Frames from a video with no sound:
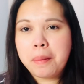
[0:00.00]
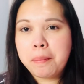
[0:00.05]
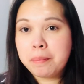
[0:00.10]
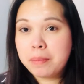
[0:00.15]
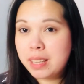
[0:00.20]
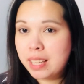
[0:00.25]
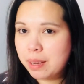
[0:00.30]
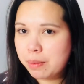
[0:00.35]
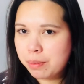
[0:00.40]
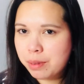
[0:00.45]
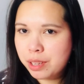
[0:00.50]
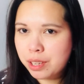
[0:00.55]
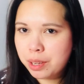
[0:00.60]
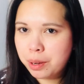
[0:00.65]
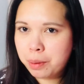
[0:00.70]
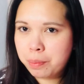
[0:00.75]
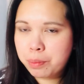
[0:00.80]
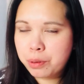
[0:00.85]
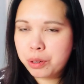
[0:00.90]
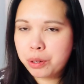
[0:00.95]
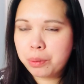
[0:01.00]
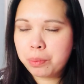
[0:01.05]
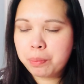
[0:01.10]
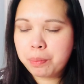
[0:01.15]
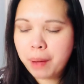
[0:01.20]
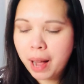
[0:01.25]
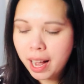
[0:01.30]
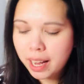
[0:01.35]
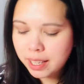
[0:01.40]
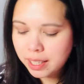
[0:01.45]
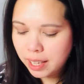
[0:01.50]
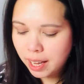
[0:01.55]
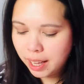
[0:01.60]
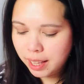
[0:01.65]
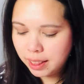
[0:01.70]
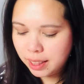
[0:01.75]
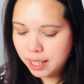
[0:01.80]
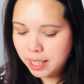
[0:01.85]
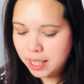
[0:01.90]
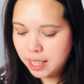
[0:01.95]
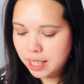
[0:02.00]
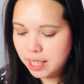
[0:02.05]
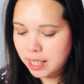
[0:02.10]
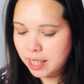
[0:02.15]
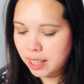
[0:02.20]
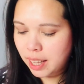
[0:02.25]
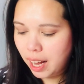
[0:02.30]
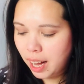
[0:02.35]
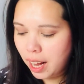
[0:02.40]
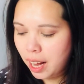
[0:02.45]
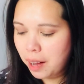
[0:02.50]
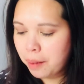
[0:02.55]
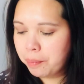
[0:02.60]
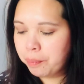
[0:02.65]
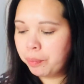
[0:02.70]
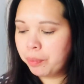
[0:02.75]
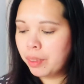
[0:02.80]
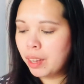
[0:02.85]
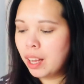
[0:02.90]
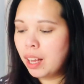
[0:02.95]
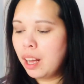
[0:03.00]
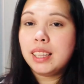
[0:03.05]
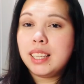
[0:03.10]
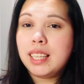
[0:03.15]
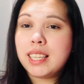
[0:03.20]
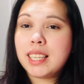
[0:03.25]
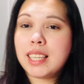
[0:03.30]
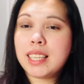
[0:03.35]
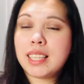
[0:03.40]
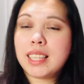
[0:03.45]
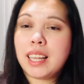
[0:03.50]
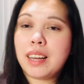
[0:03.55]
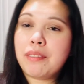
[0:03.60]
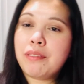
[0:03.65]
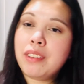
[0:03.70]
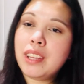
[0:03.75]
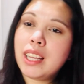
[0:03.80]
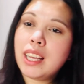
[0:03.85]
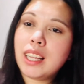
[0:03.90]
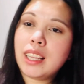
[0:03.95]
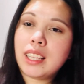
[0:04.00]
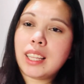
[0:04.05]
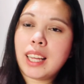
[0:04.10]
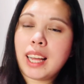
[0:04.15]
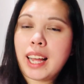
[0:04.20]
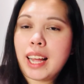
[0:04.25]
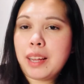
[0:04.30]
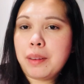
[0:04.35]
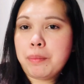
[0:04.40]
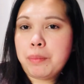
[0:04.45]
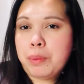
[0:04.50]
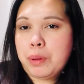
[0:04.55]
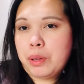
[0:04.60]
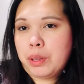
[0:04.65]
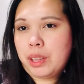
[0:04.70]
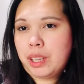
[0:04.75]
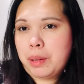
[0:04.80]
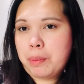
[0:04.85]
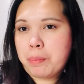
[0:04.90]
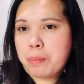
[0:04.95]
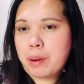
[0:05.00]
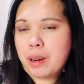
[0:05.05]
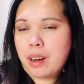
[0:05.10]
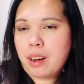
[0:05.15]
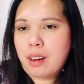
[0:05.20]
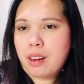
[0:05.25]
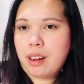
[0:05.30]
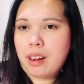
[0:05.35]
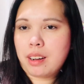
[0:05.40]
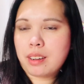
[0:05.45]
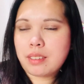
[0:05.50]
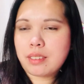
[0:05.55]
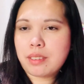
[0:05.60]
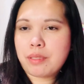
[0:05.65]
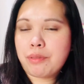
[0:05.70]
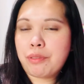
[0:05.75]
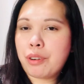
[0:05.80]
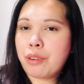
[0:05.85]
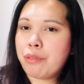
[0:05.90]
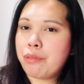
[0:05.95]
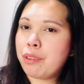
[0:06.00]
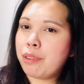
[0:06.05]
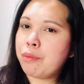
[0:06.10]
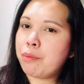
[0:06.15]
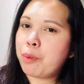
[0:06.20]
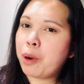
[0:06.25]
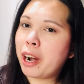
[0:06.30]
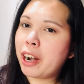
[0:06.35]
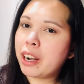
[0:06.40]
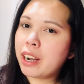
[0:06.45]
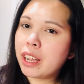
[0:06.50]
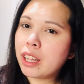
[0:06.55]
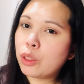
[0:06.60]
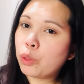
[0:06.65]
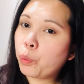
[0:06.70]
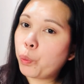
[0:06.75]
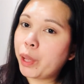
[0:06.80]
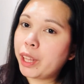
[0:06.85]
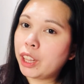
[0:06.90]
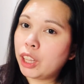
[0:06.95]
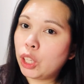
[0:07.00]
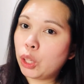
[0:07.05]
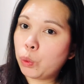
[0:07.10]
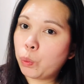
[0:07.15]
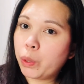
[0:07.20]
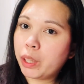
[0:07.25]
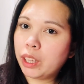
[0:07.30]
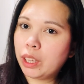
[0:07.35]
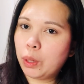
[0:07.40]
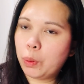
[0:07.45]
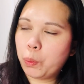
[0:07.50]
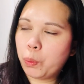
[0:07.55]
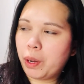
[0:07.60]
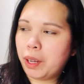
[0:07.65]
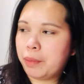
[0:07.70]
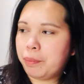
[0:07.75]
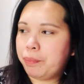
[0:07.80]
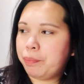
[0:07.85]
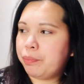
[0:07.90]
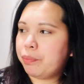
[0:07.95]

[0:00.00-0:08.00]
subscription box, and this is the Vegan Kind Beauty Box for February 2021.